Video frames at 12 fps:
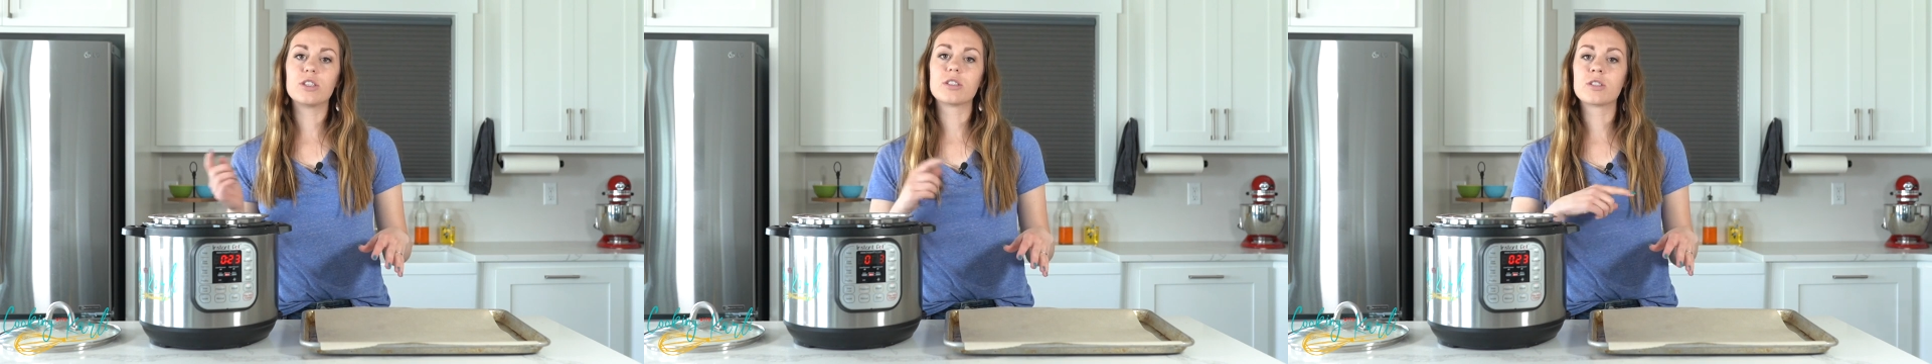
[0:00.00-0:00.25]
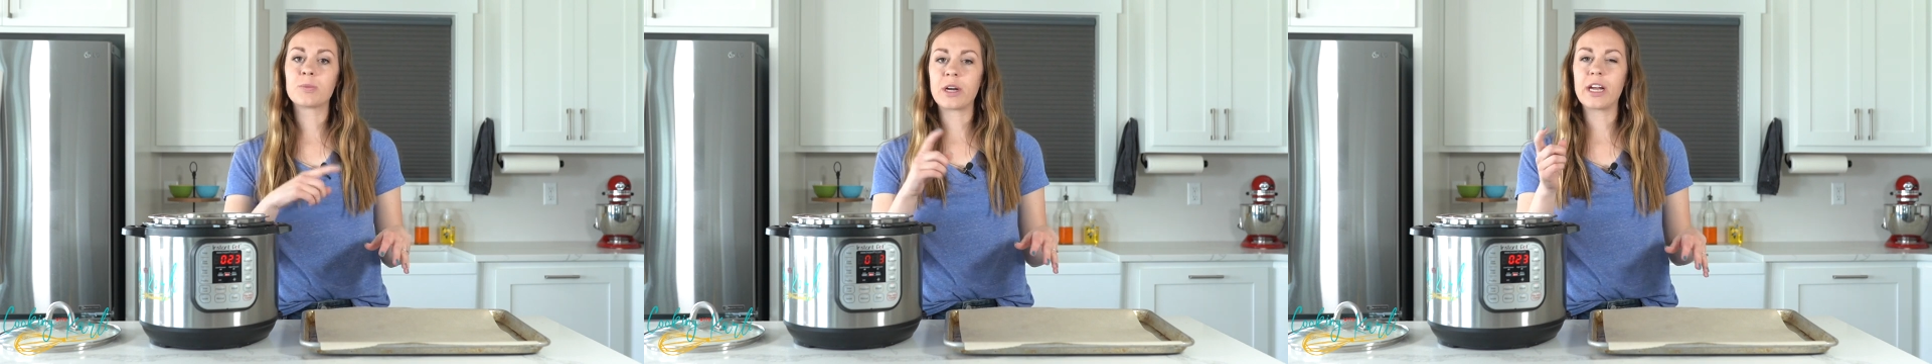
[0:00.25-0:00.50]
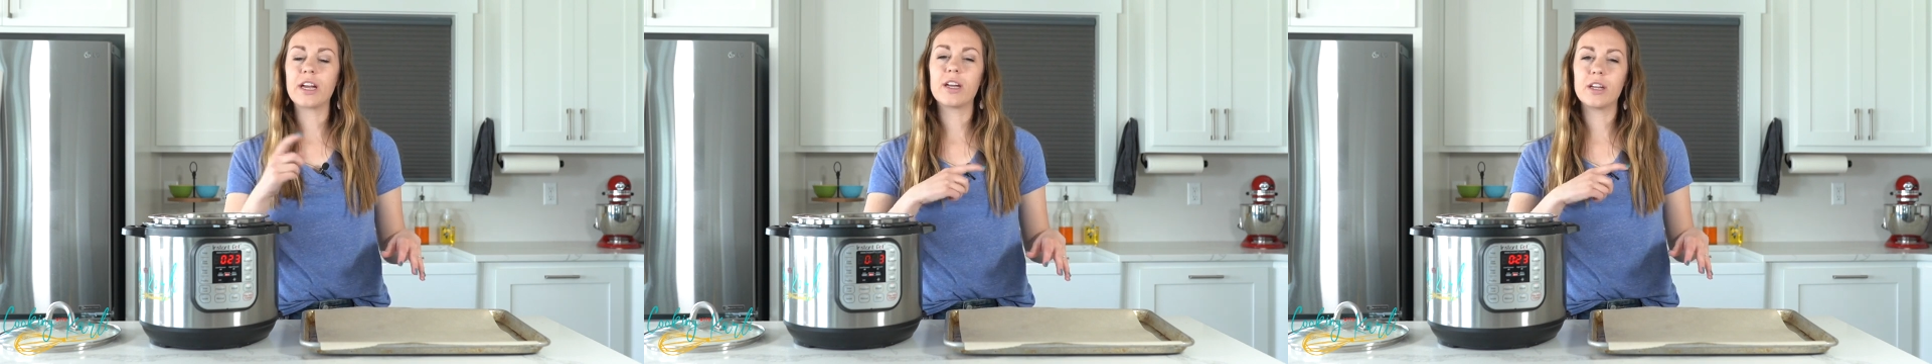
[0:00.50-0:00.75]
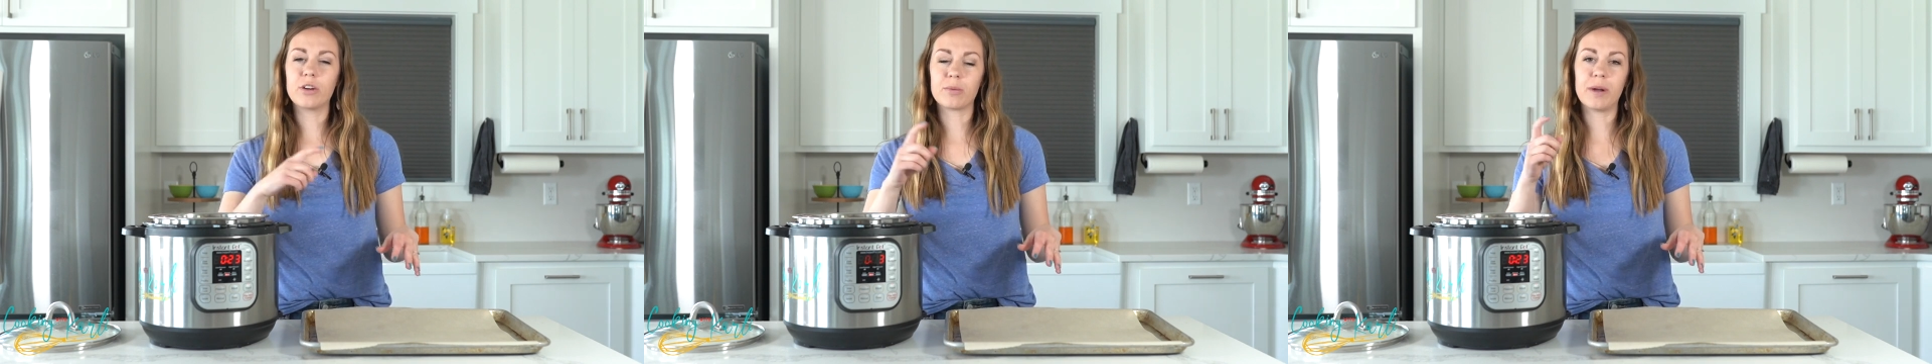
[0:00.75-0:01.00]
just
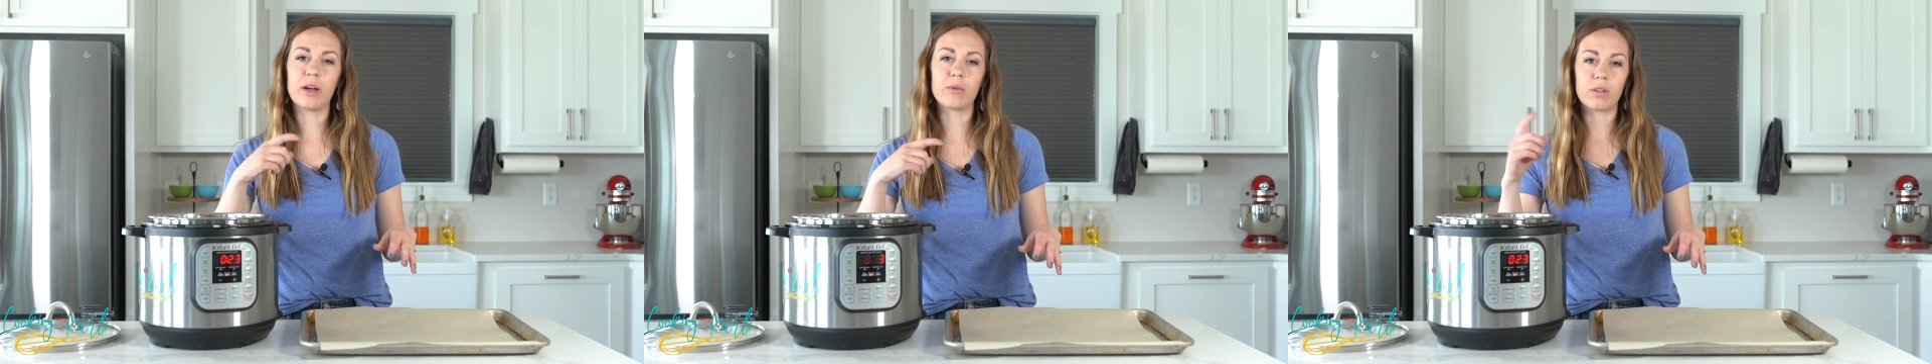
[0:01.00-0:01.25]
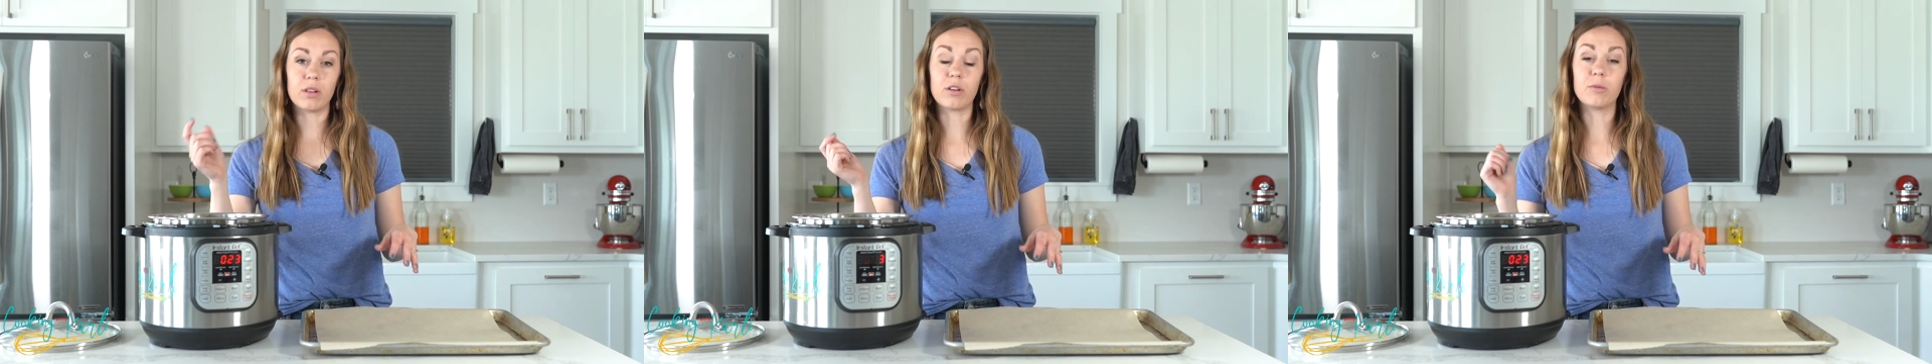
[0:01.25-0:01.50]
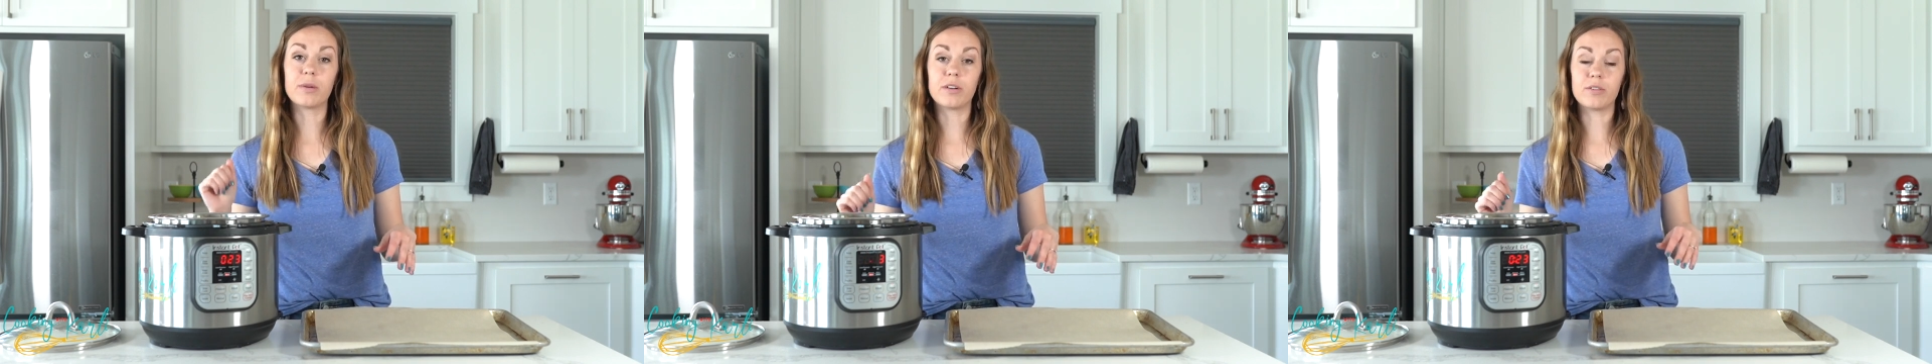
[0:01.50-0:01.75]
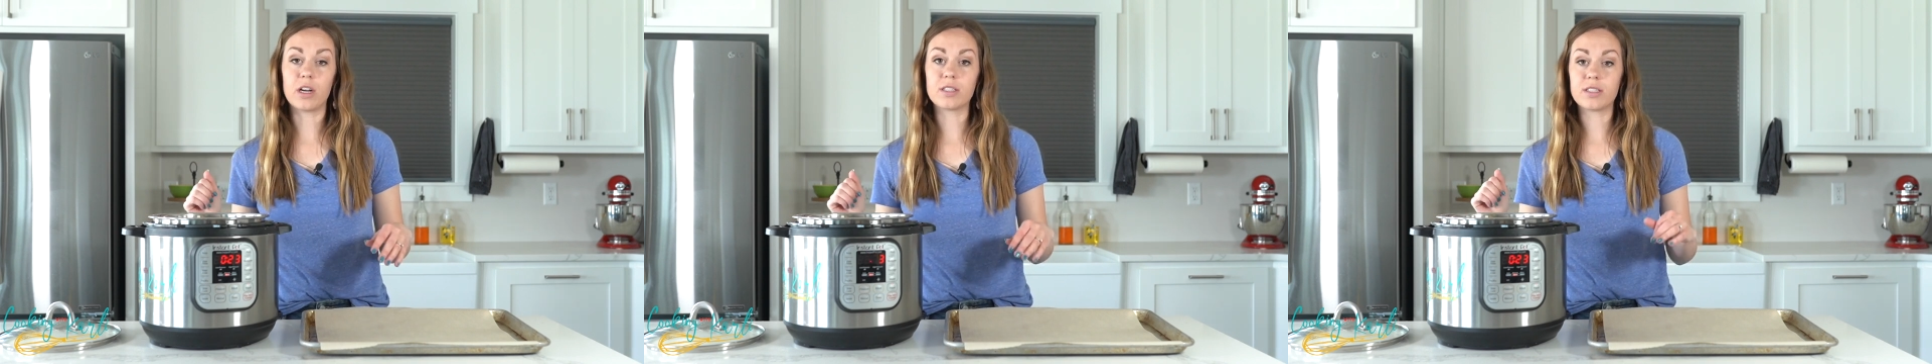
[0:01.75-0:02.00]
spray your pan with a little bit
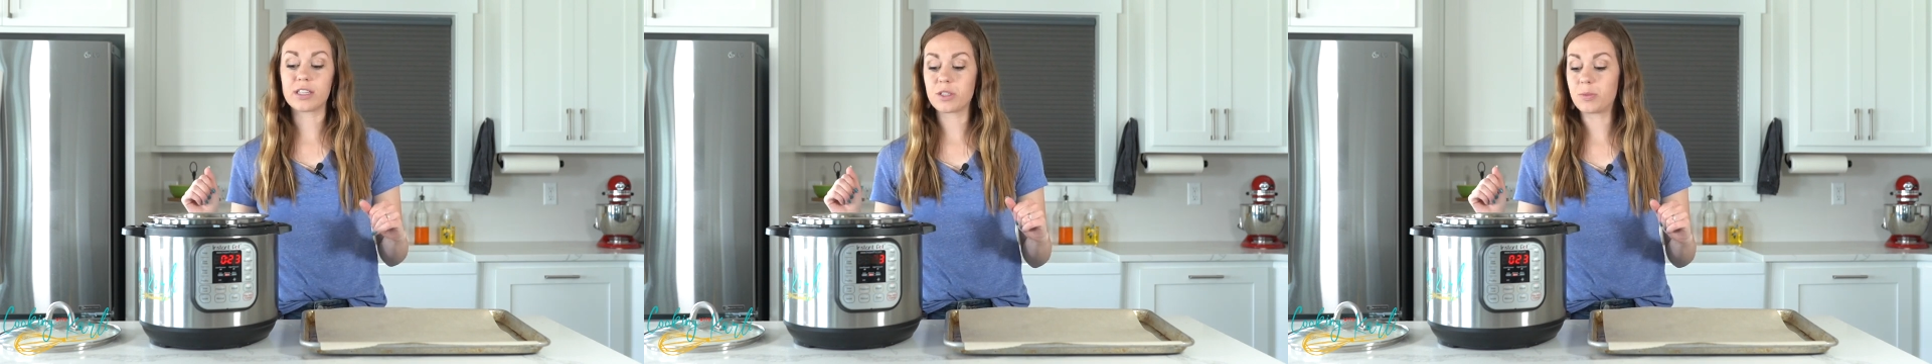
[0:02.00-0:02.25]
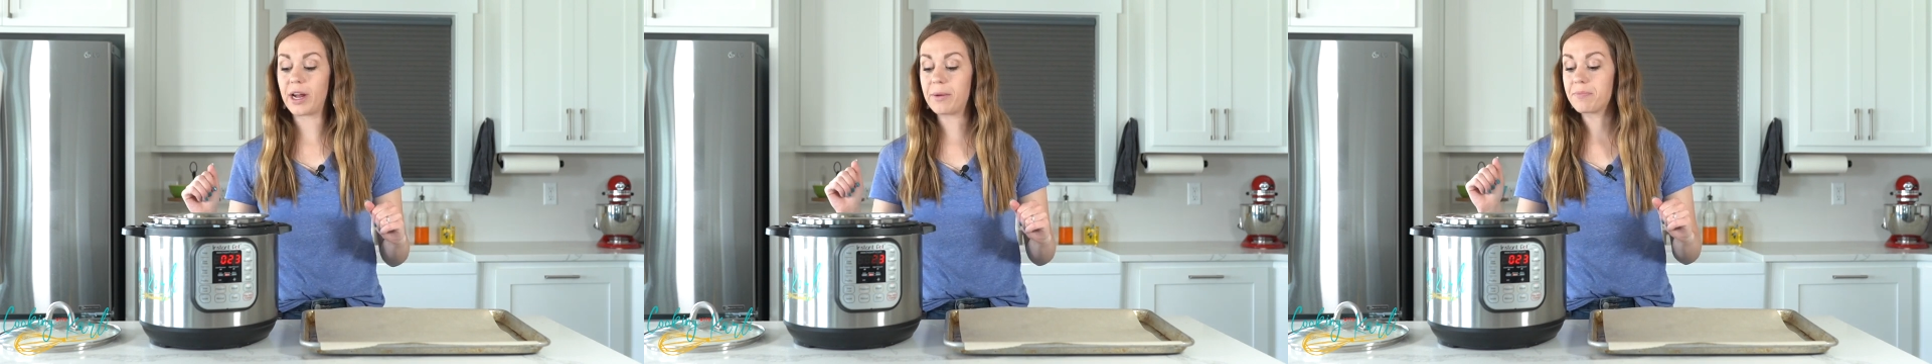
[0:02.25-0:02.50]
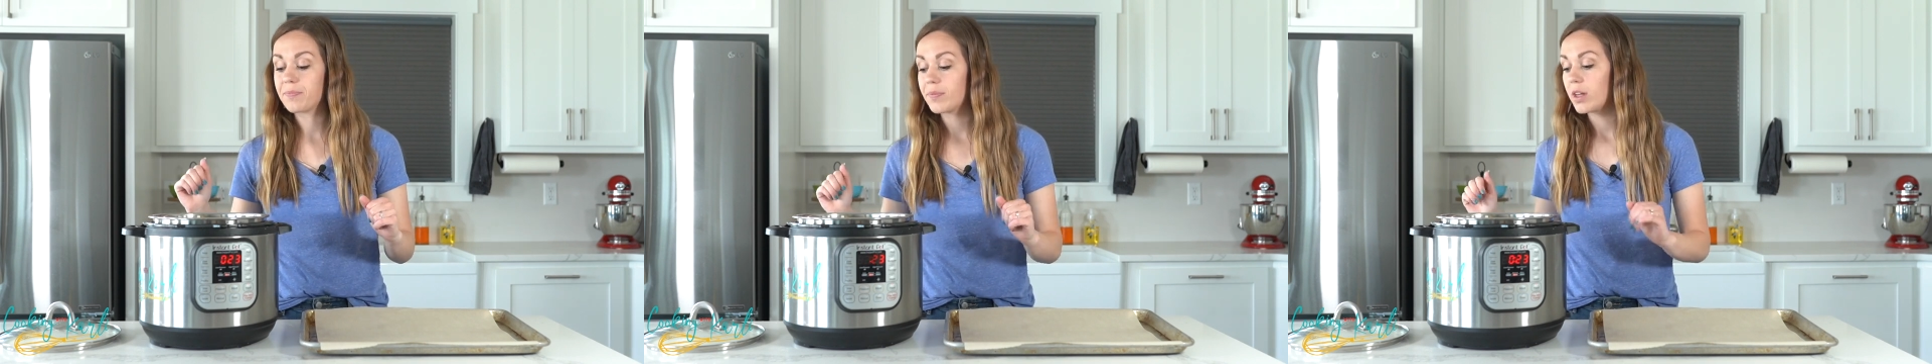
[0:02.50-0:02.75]
of nonstick spray.